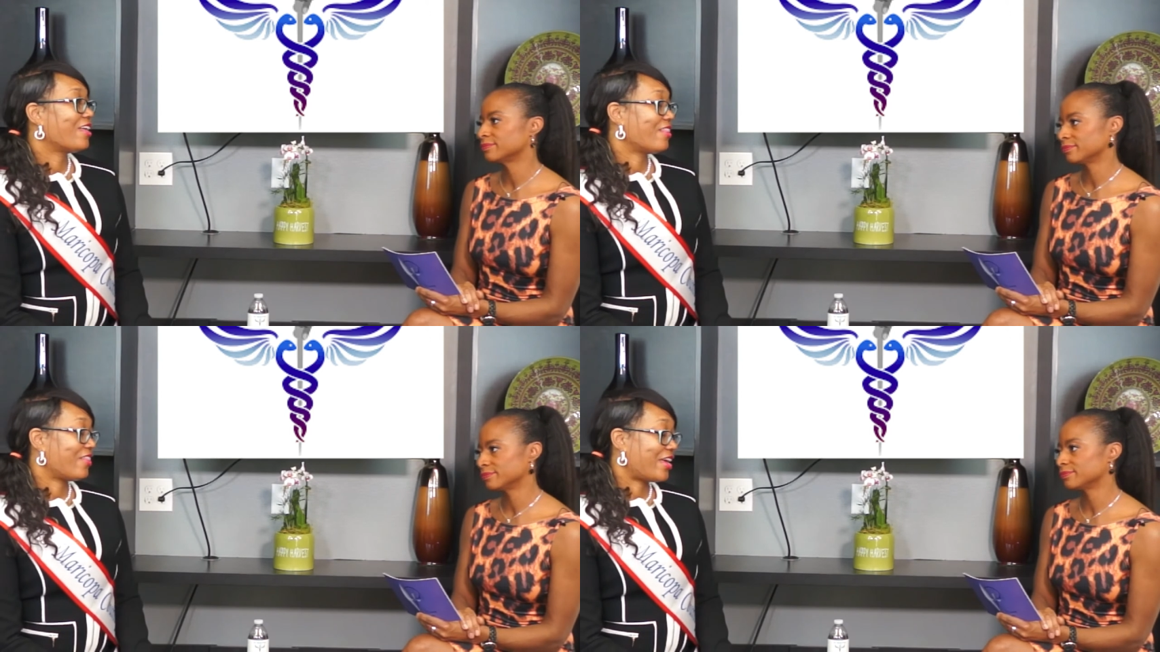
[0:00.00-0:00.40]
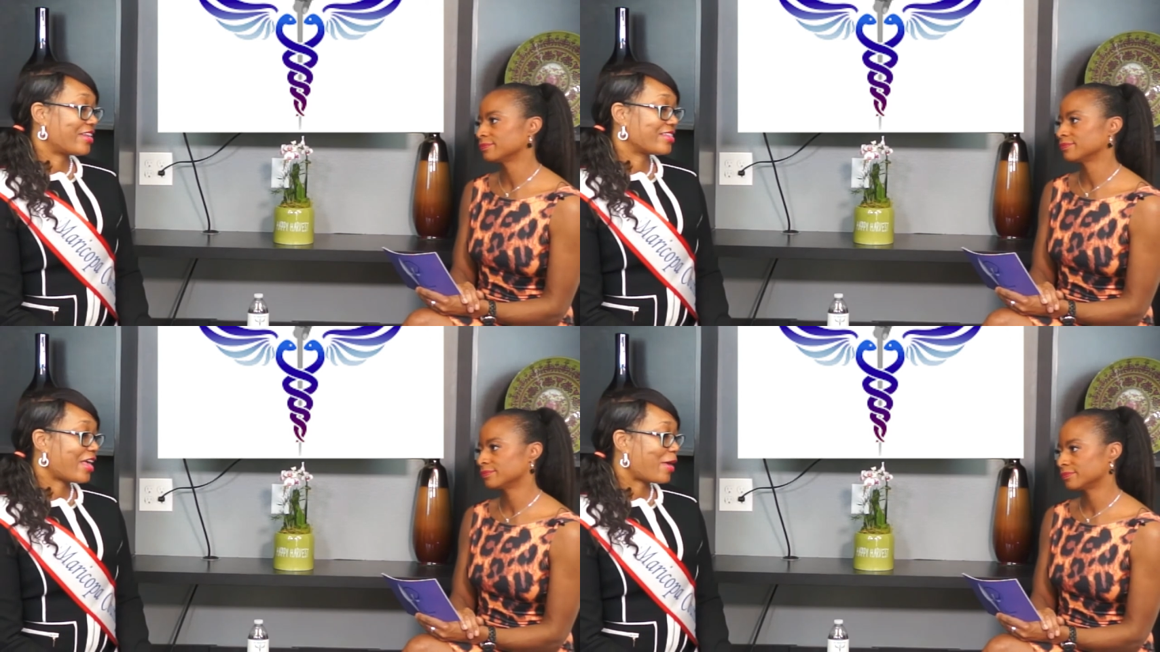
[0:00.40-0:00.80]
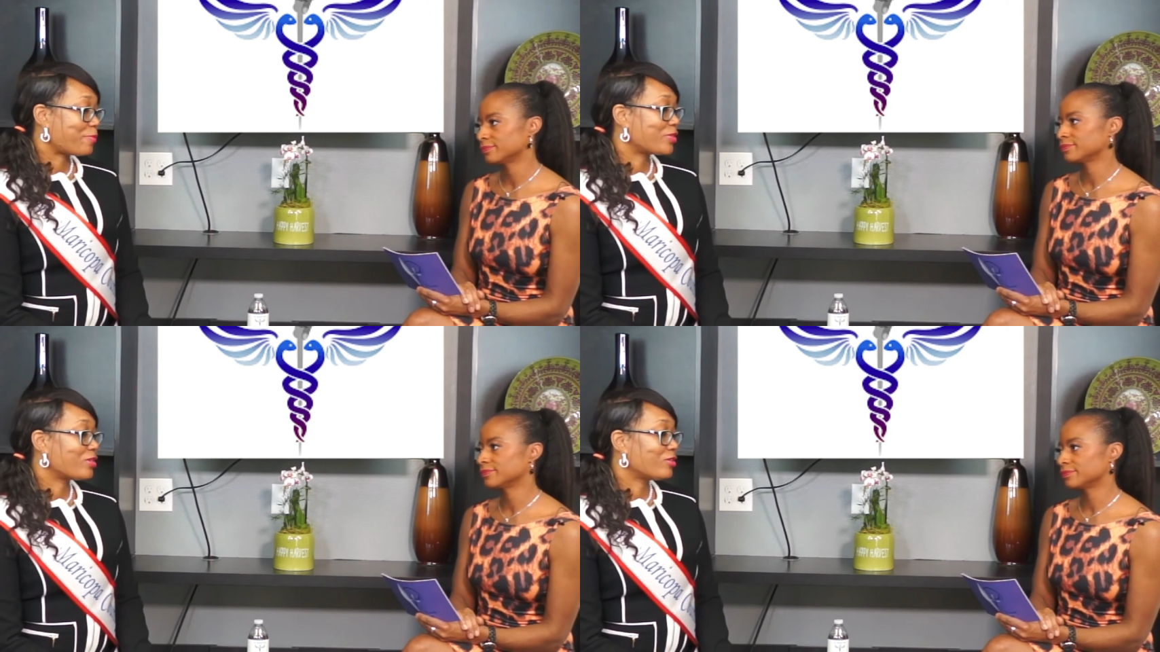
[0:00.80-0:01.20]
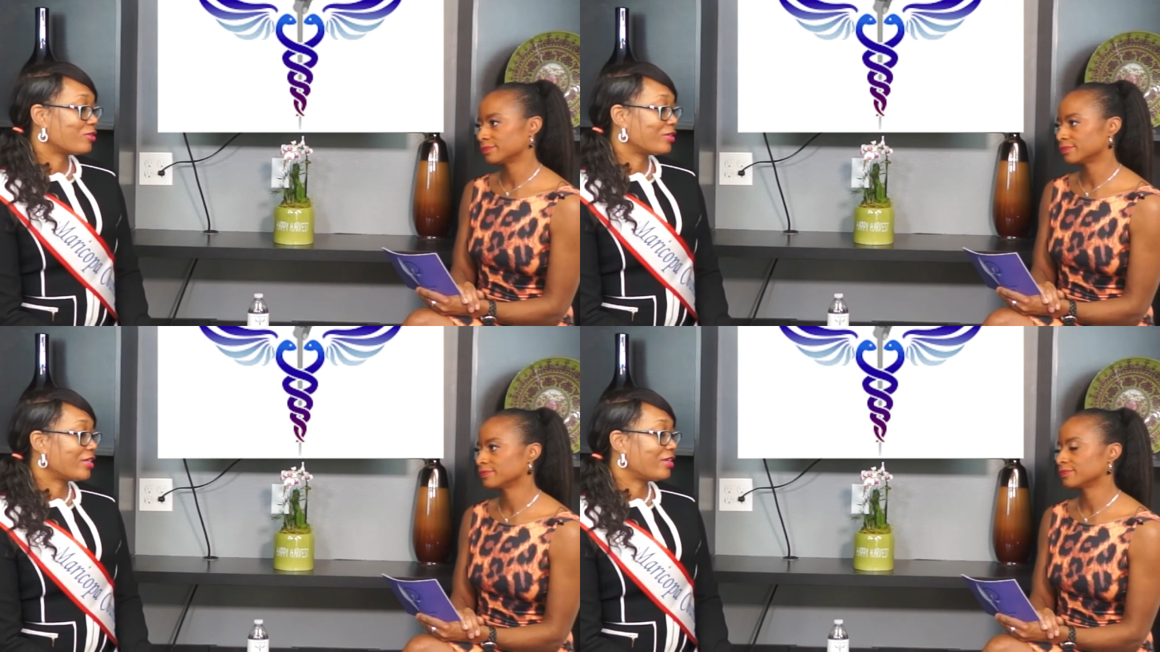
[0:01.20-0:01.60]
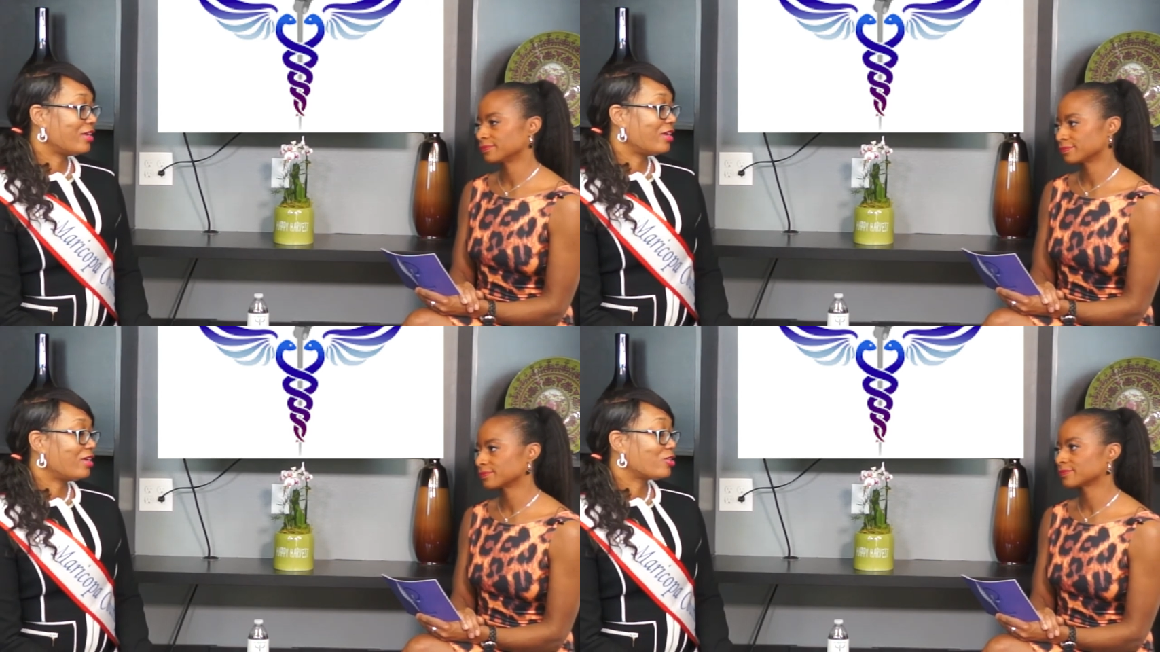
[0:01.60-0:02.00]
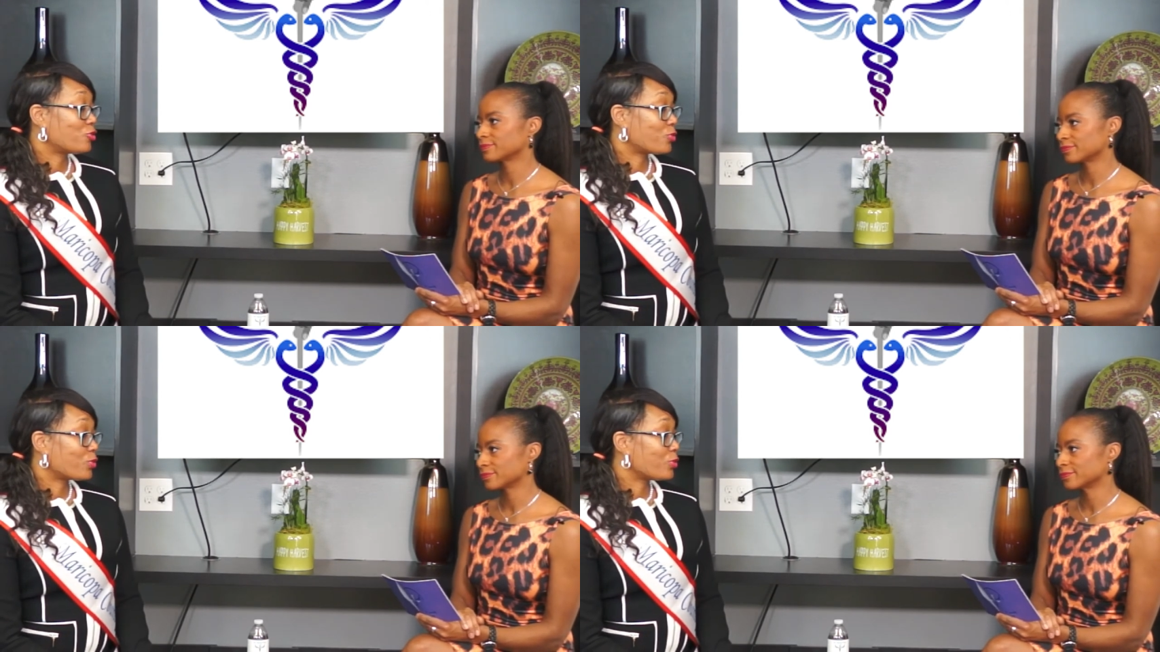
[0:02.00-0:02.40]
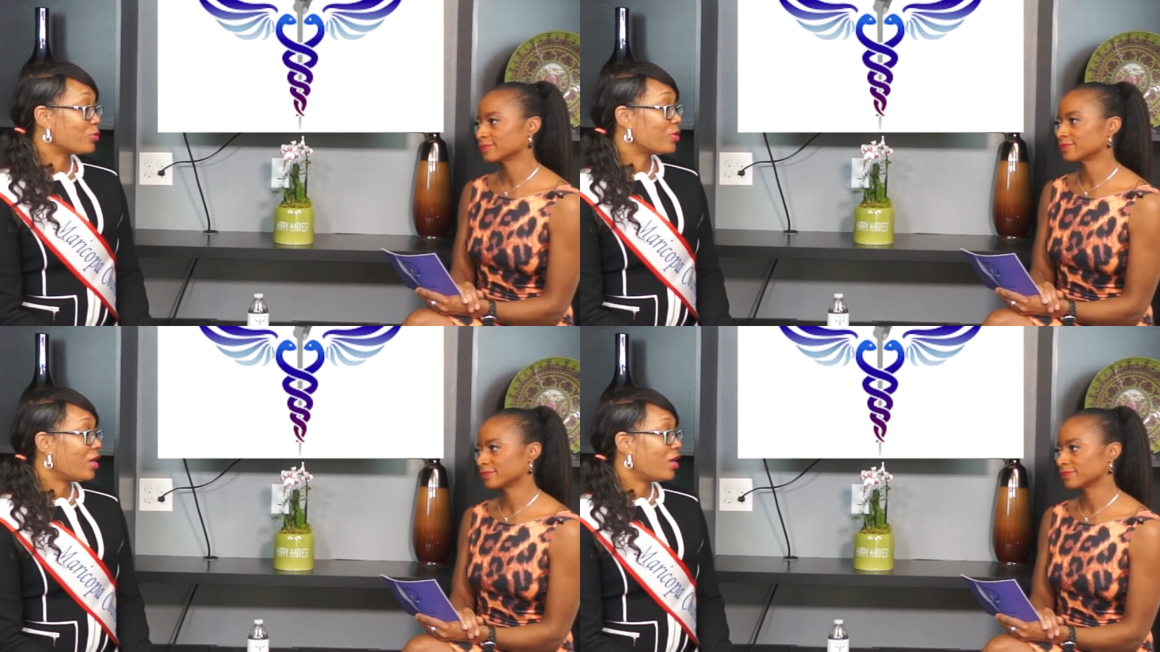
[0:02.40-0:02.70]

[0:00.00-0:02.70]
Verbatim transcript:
Speaker 1: That is absolutely true.